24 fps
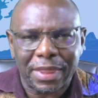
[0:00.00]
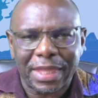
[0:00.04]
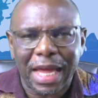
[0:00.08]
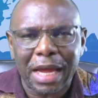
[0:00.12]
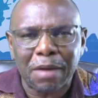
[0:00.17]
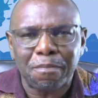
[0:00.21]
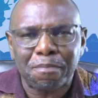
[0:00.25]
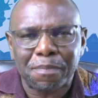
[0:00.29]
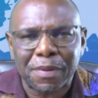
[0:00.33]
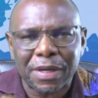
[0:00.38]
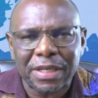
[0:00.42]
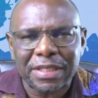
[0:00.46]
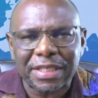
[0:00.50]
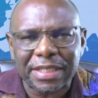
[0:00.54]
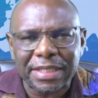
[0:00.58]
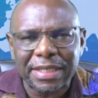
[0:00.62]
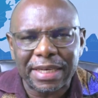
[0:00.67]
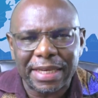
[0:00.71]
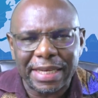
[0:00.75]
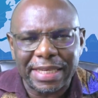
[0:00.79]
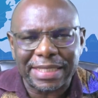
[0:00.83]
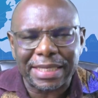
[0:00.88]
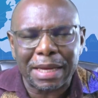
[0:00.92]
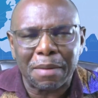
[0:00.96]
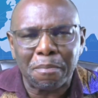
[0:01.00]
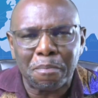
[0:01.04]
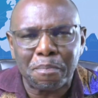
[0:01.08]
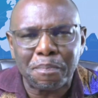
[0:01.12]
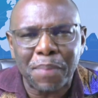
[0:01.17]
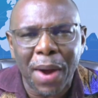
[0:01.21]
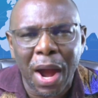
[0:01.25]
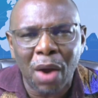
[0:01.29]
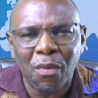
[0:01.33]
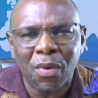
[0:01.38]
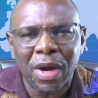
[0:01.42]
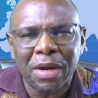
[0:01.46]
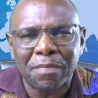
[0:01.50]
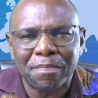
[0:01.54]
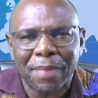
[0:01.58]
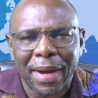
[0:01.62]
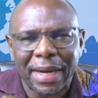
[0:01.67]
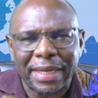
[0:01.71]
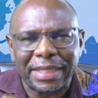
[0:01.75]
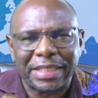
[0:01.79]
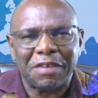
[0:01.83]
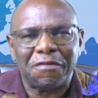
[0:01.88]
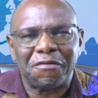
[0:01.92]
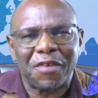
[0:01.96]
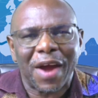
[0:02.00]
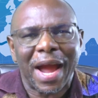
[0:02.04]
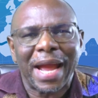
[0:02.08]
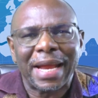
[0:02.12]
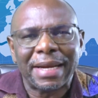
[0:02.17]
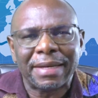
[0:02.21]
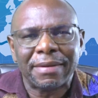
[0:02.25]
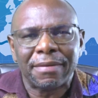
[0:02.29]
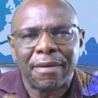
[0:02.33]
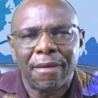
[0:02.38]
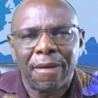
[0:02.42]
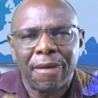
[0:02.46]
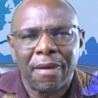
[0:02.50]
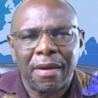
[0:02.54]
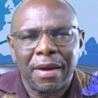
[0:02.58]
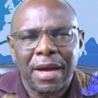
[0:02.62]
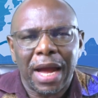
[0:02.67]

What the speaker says: That person is empowered by divine